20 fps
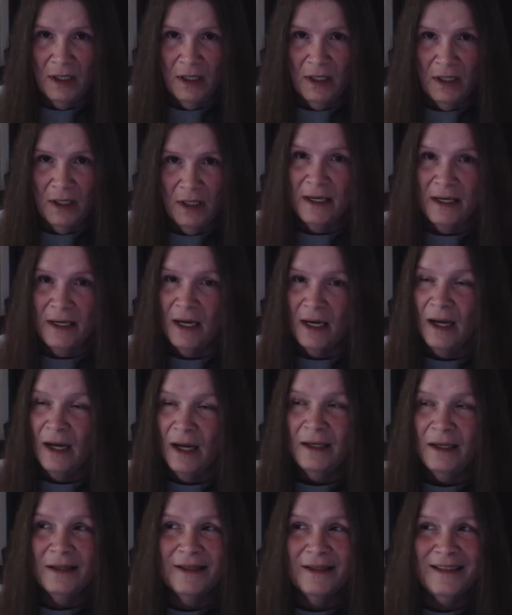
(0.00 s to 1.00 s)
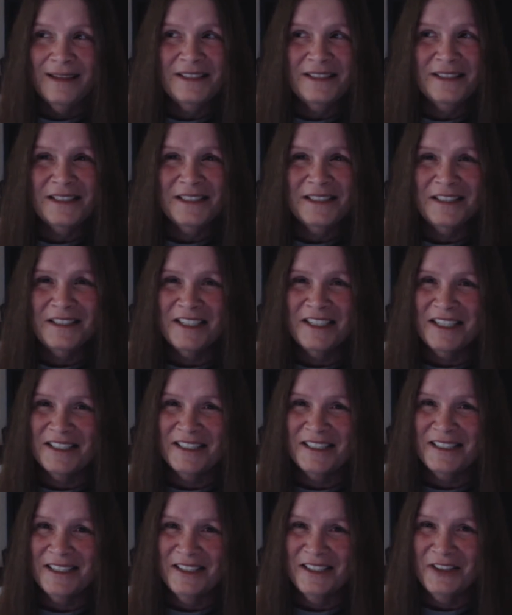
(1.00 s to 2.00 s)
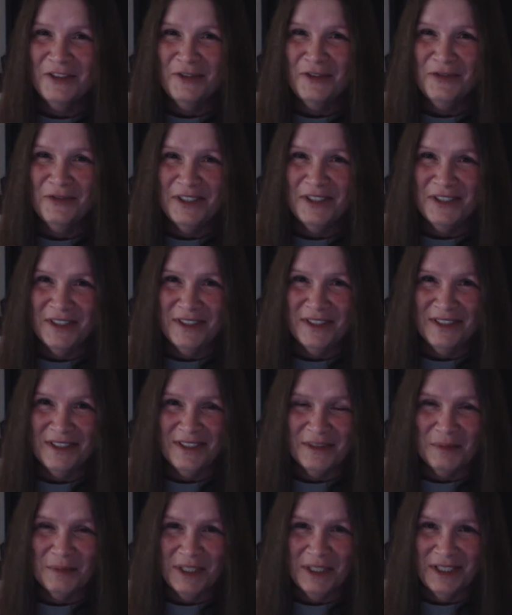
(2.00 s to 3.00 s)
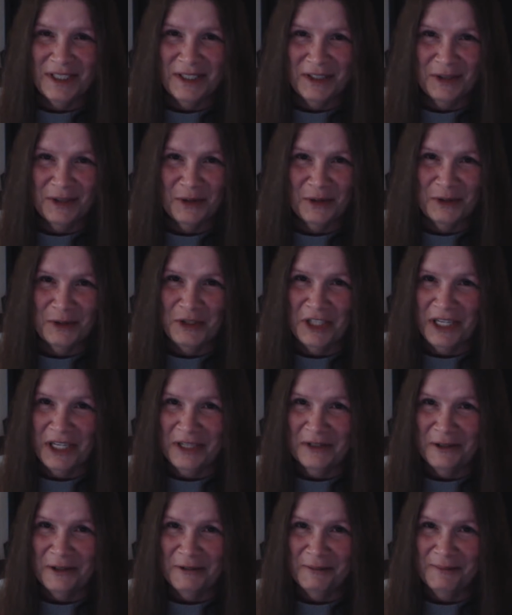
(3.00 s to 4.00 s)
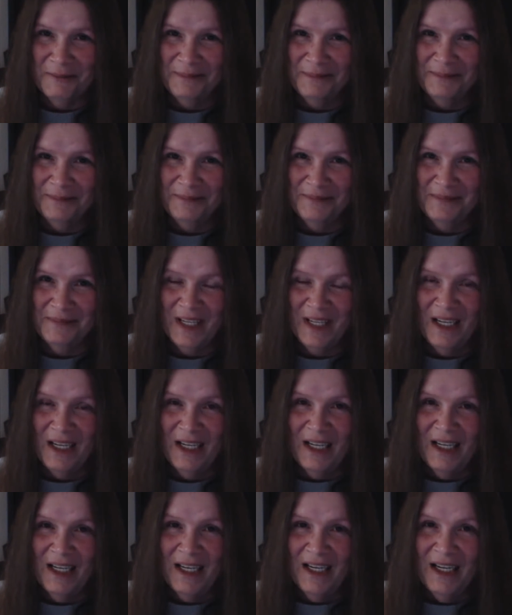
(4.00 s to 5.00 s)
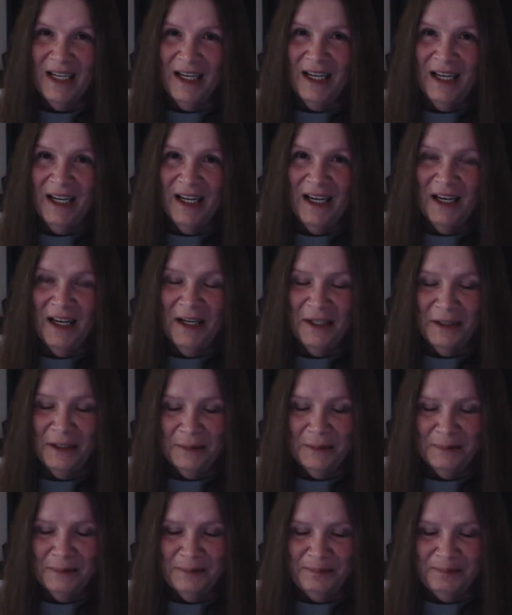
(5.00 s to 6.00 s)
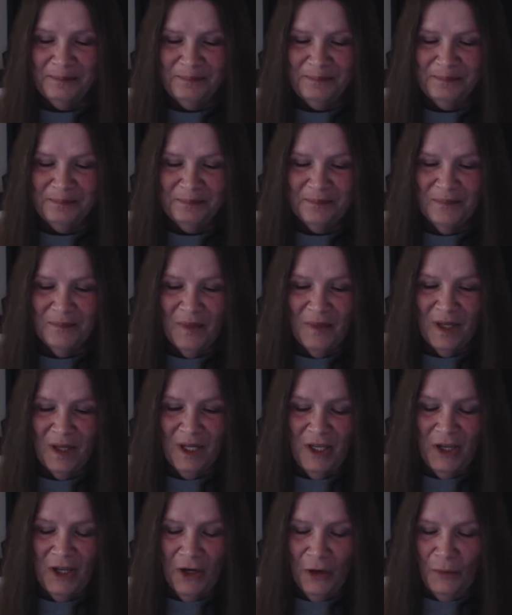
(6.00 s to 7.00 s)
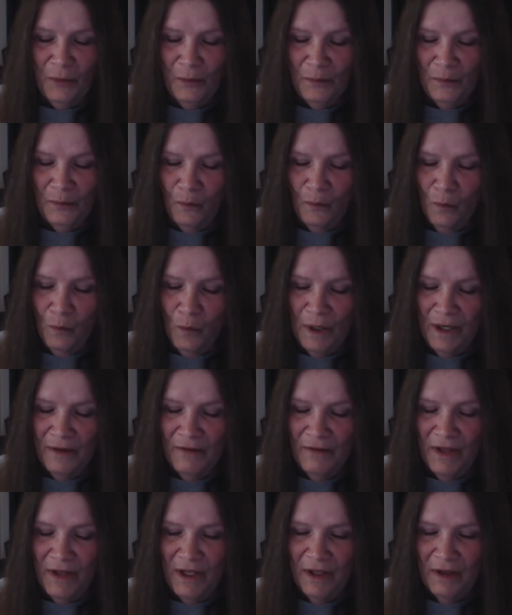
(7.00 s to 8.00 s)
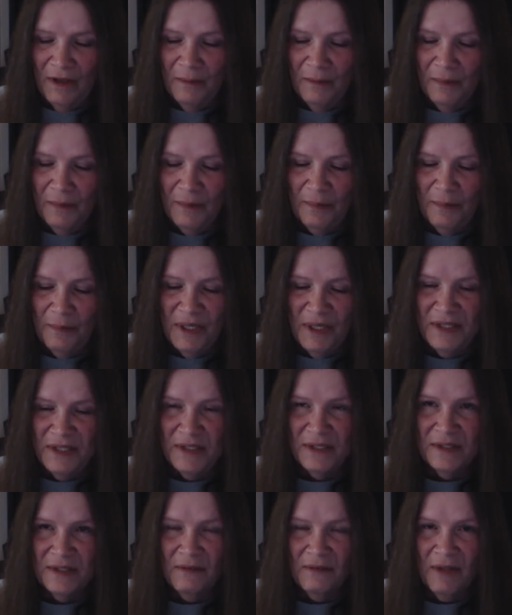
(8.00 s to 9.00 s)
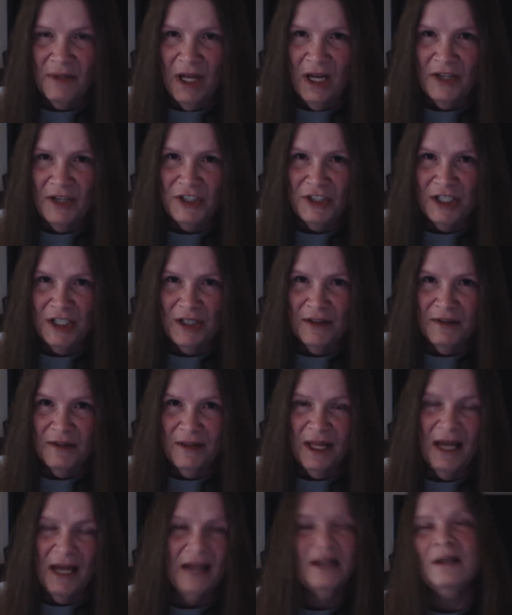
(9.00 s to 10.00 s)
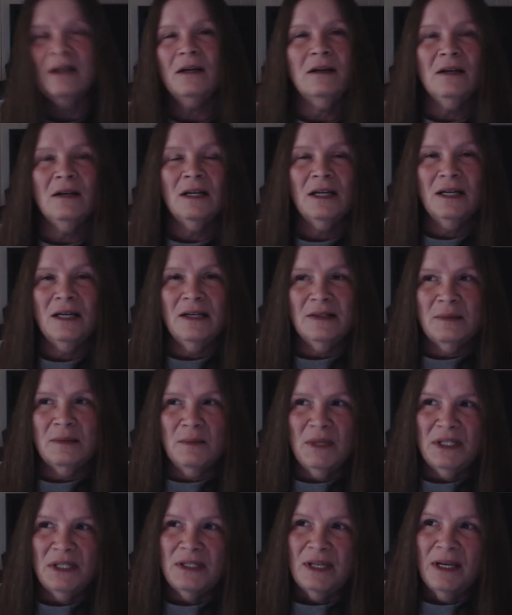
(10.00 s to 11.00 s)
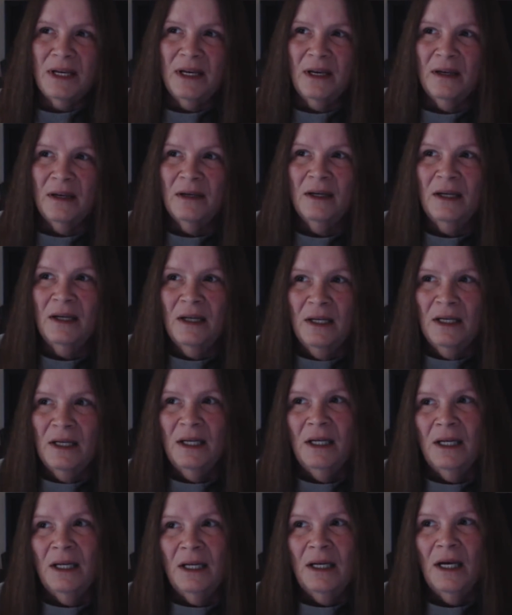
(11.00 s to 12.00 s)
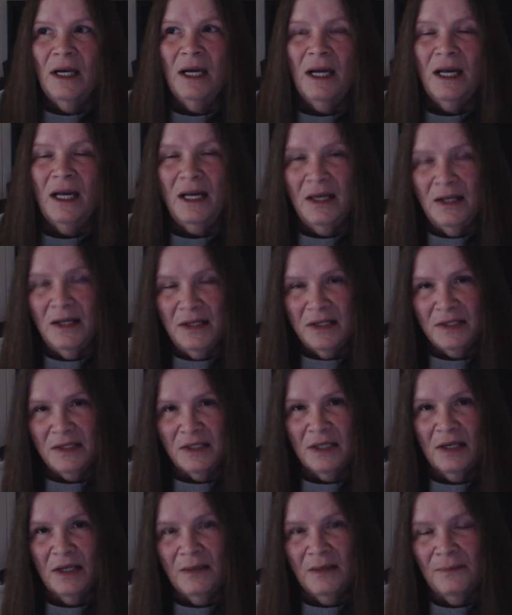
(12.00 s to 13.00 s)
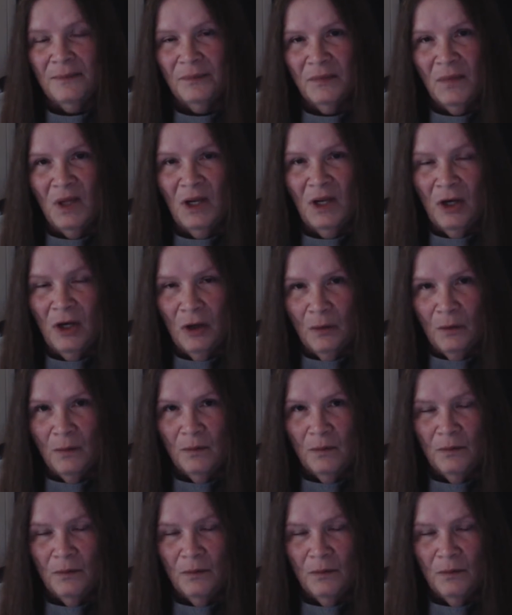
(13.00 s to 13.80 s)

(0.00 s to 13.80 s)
I highly suggest that you visit this particular channel. Um, one of the pieces of logic that is missing is, you know,